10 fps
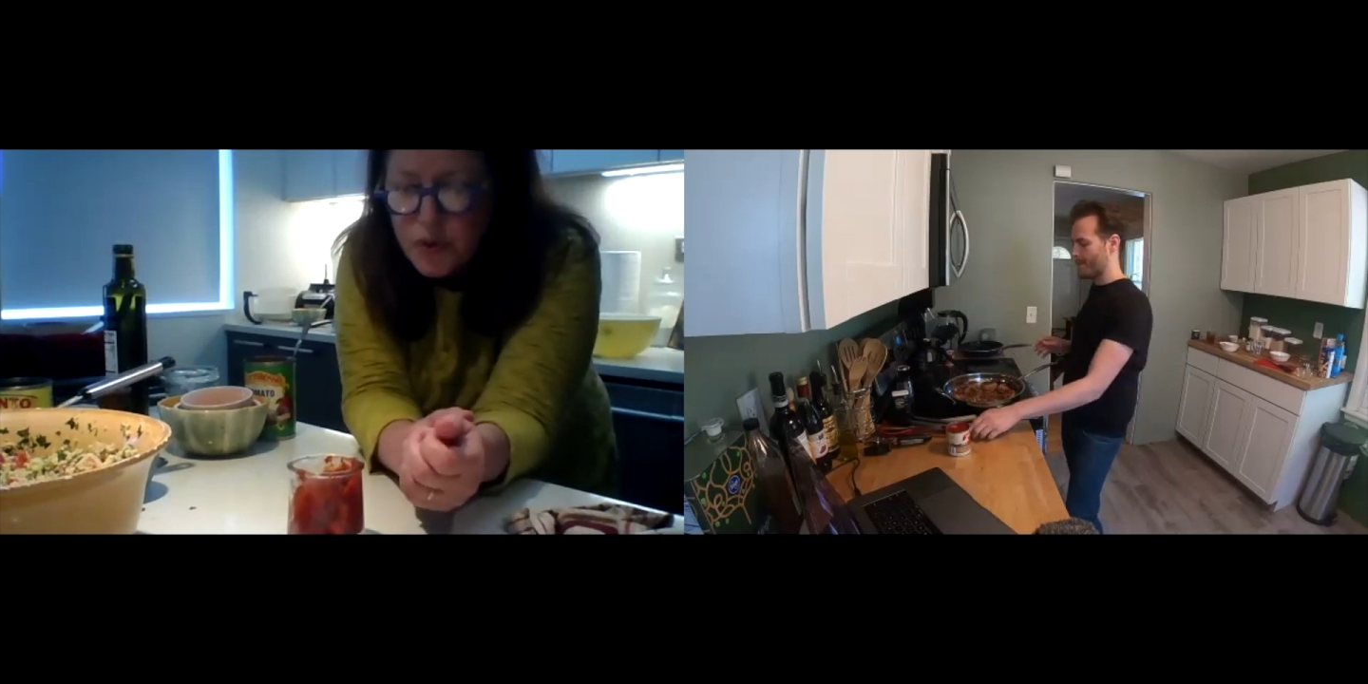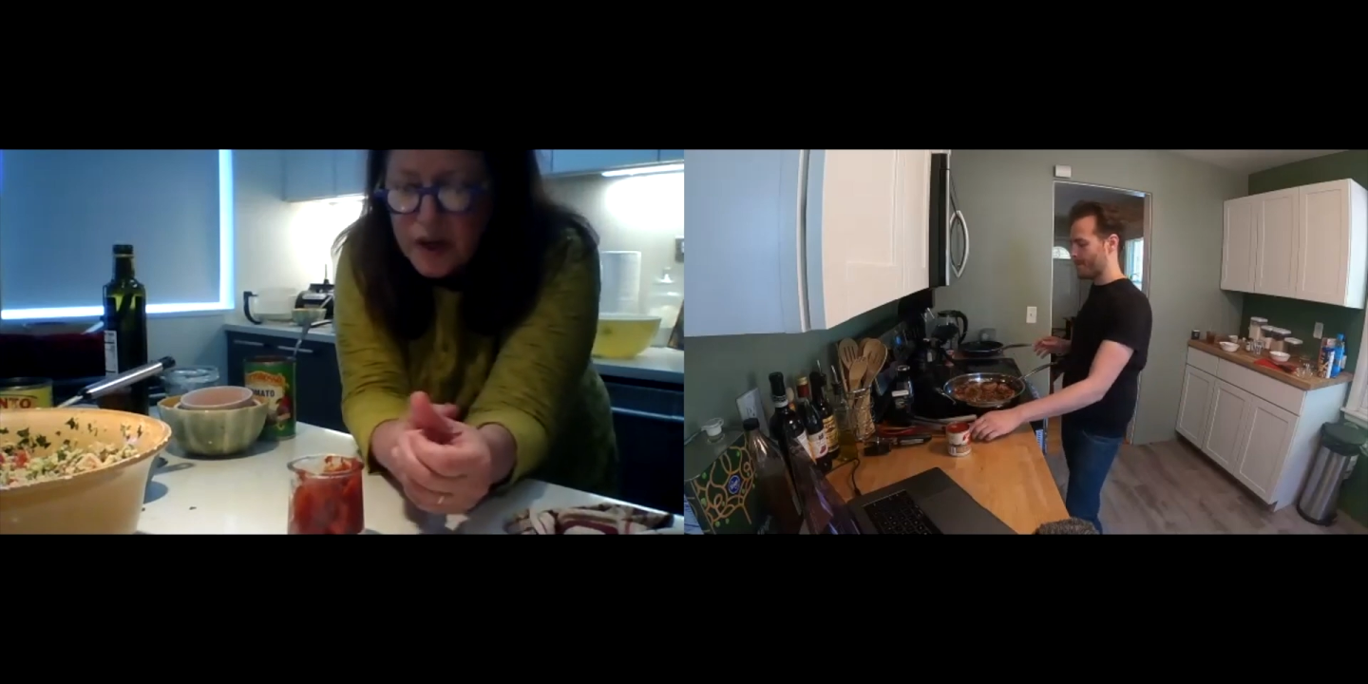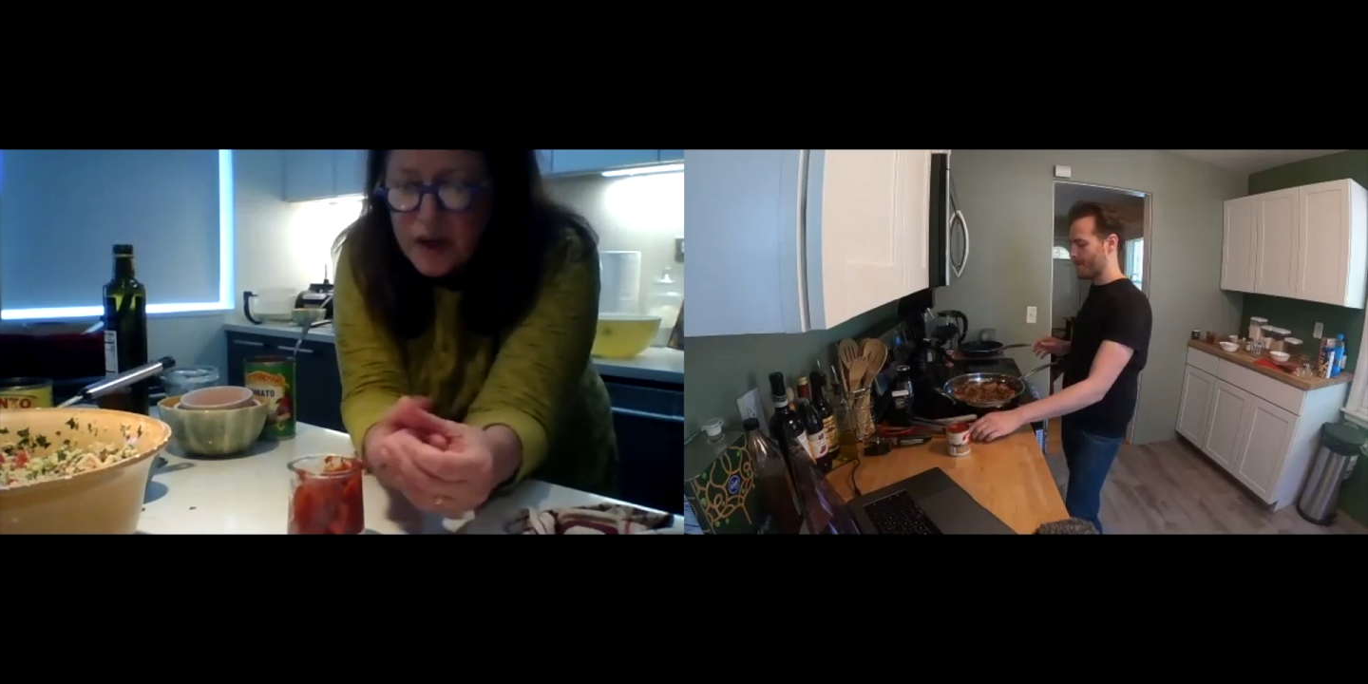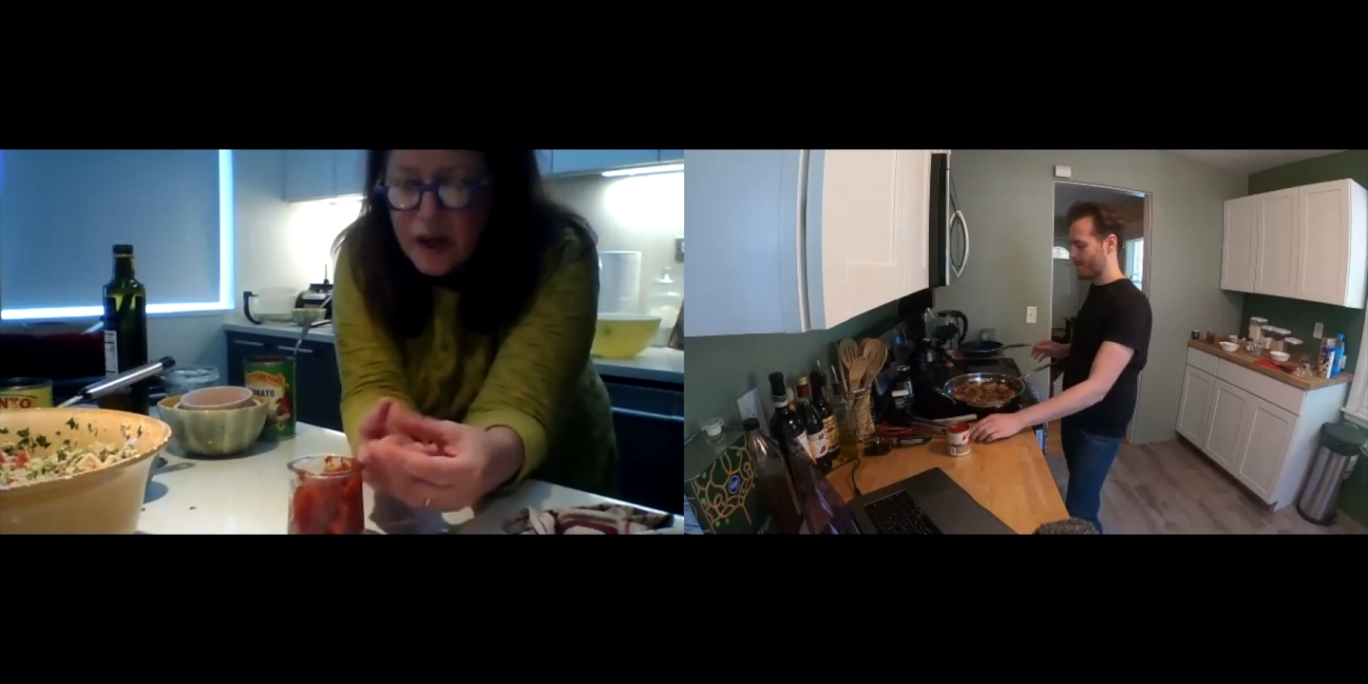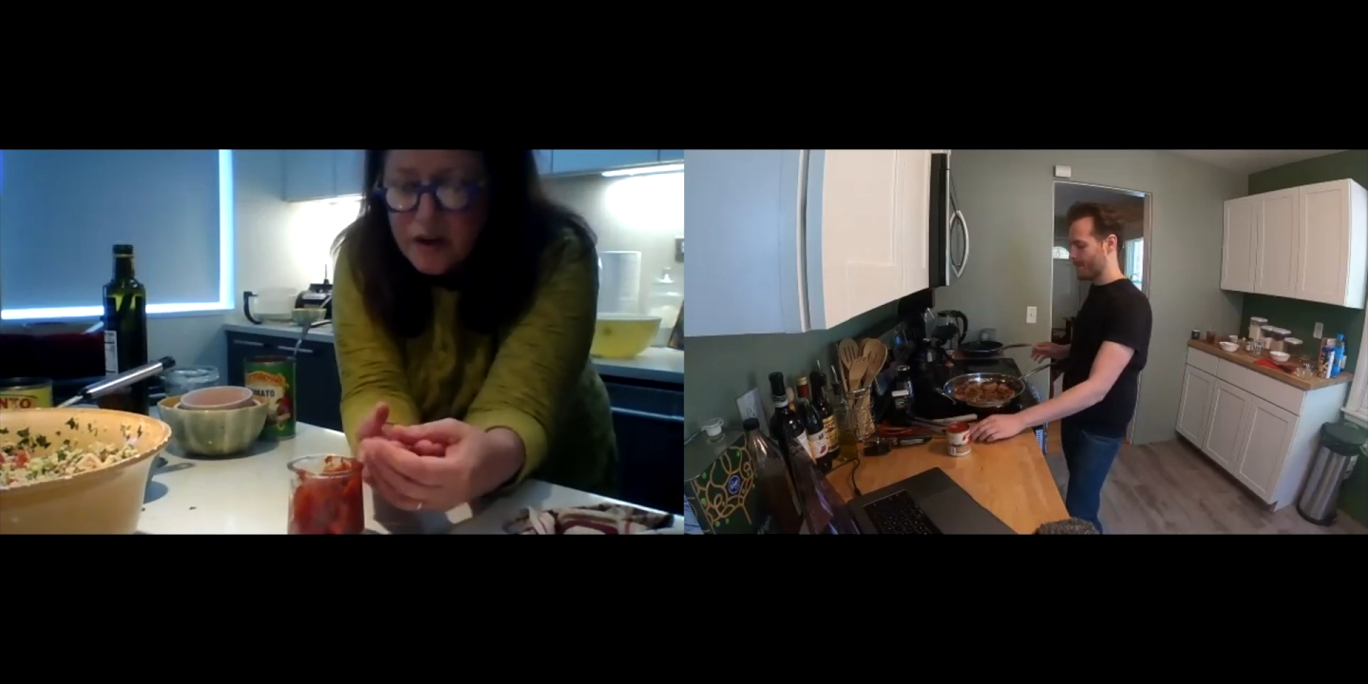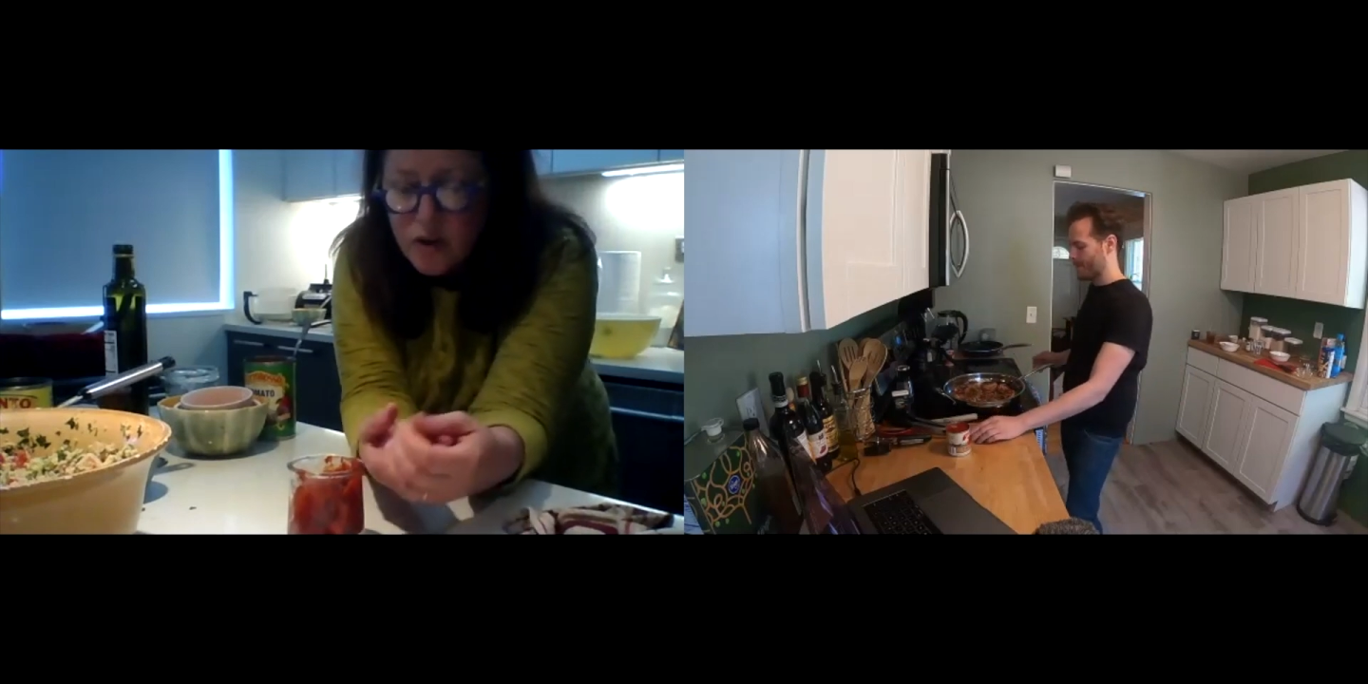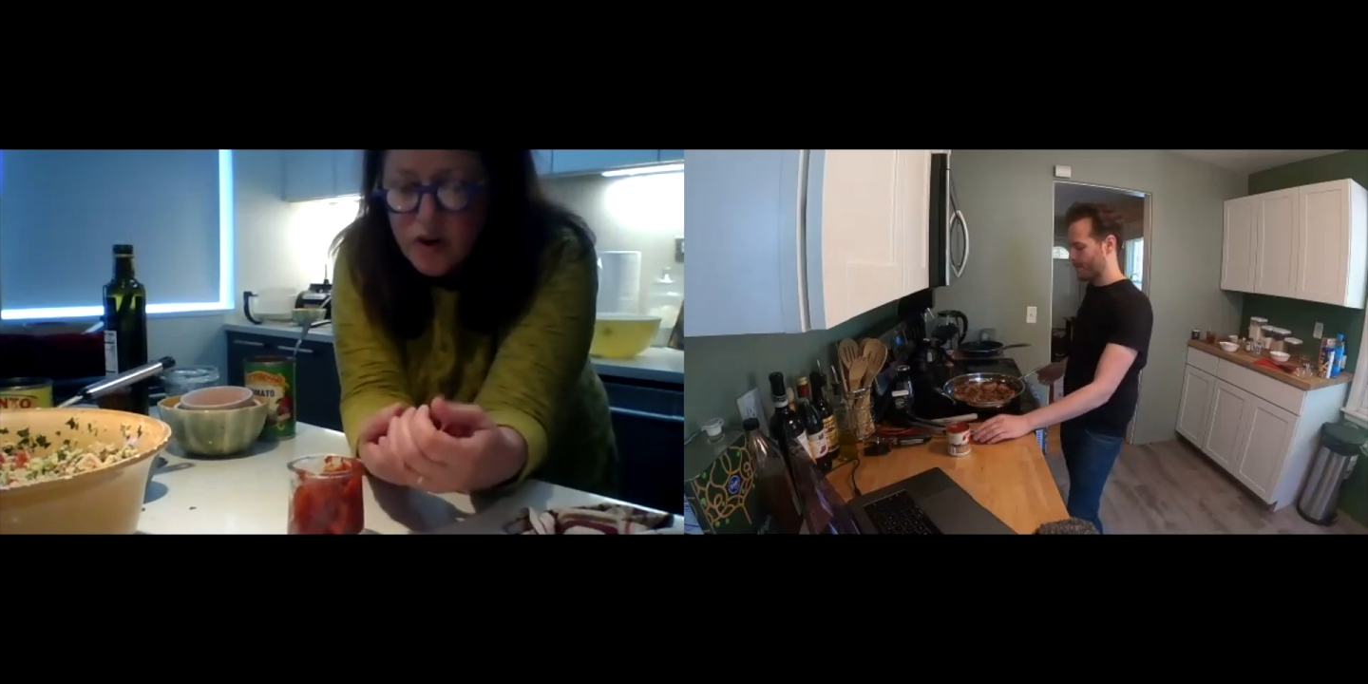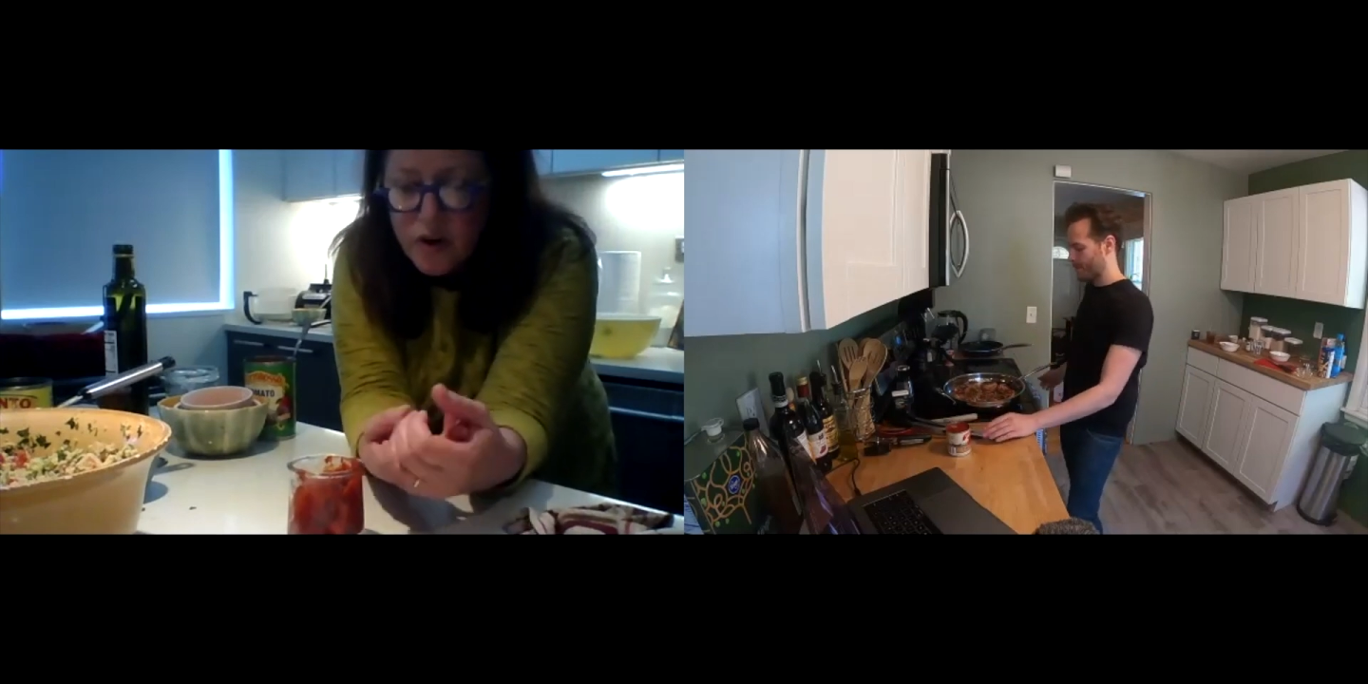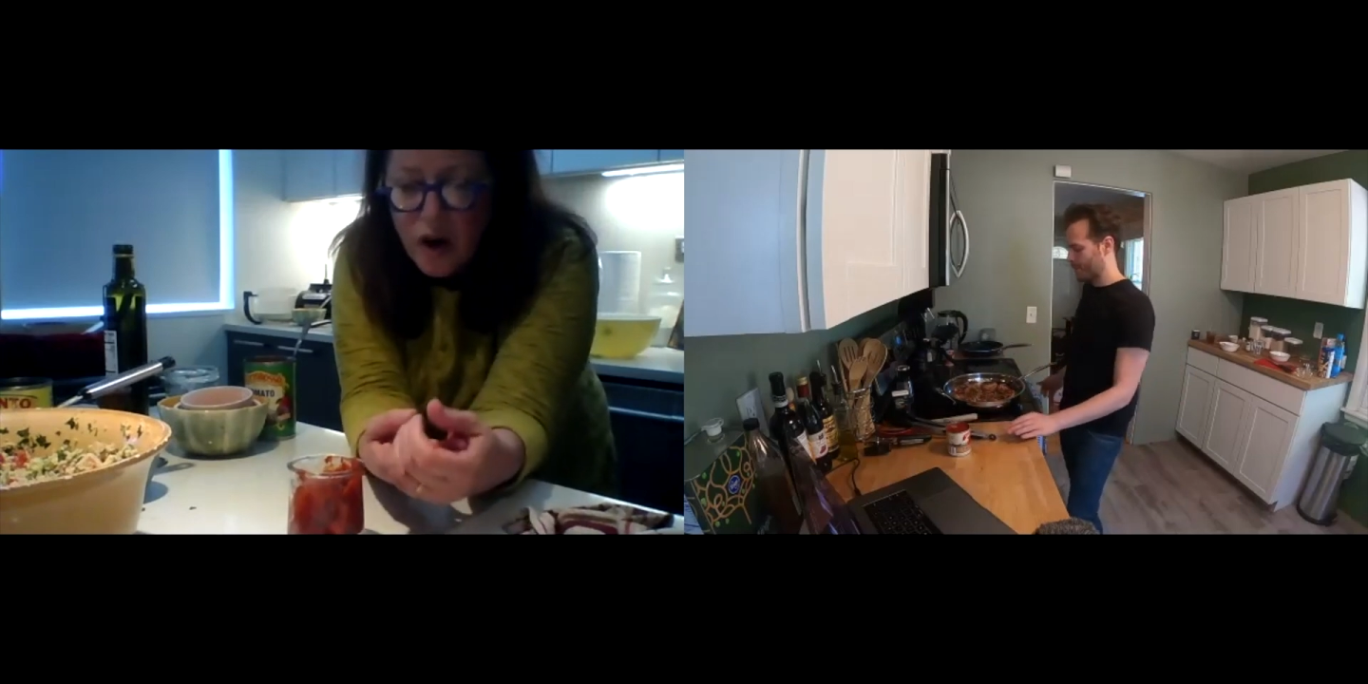than Ed or